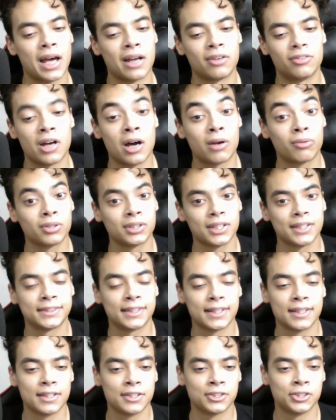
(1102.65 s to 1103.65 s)
i don't know how
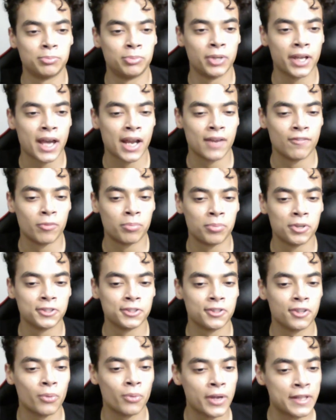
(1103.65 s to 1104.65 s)
realistic it is to break out of a
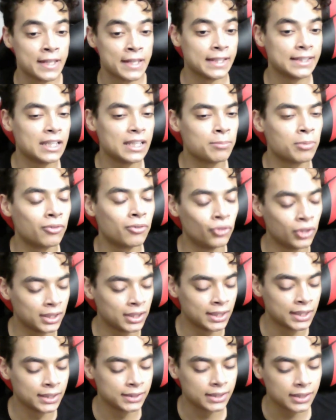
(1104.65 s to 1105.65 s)
prison the way they did but
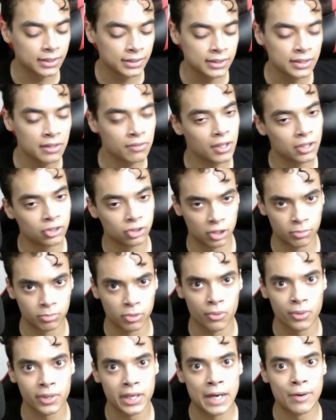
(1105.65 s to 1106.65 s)
realistically they should have
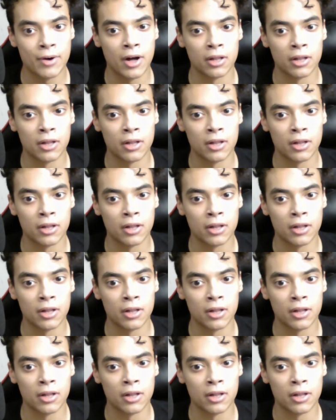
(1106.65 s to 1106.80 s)
broken out